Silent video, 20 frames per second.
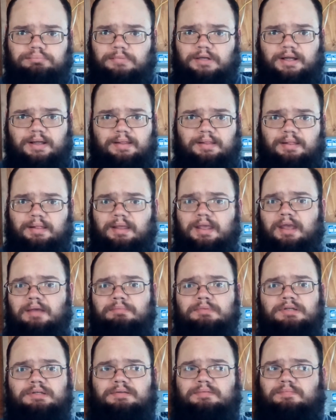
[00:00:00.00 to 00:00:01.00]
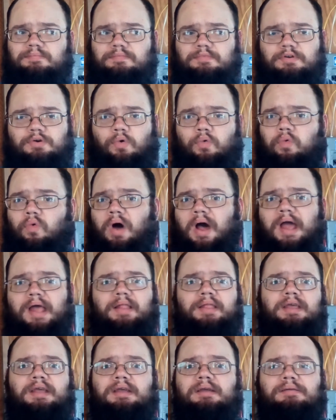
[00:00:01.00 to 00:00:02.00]
And then the game just
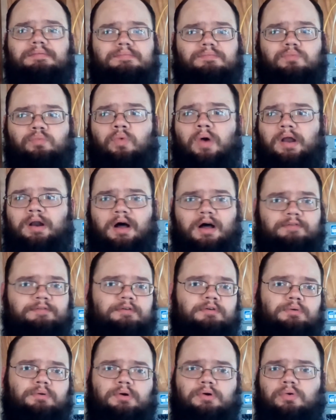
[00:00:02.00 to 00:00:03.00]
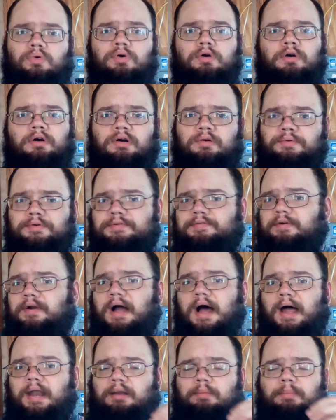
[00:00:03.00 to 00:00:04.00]
quietly went off into a corner and was
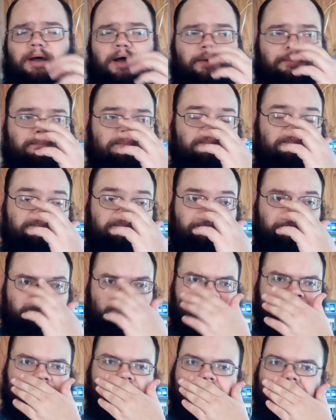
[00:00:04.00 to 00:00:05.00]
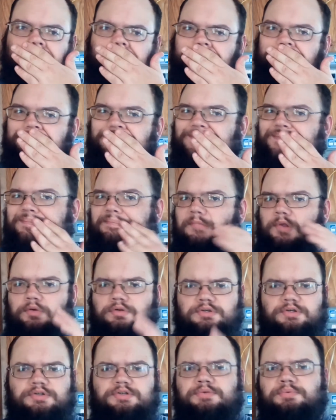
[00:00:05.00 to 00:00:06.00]
forgotten about. Which
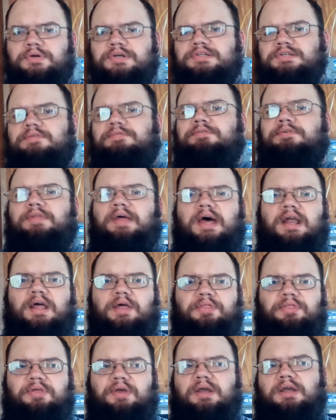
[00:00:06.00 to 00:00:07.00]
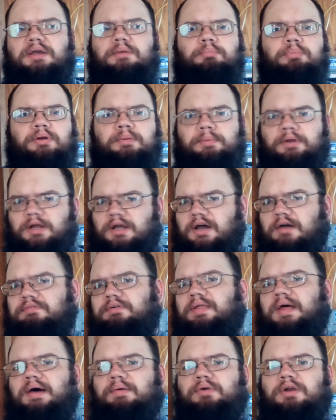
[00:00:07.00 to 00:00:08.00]
there's a reason for that, I think, but I'm going to cover
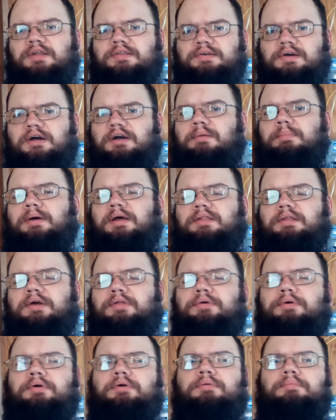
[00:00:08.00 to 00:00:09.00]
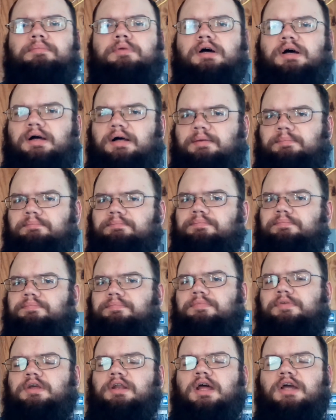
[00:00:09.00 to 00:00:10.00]
that when I talk about the other
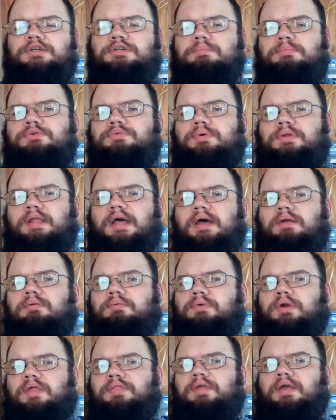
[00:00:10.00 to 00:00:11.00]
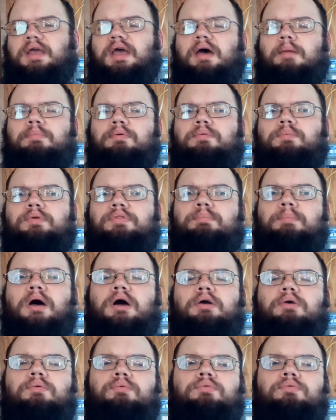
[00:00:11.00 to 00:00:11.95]
connection between that and what I think happened with Mongoose.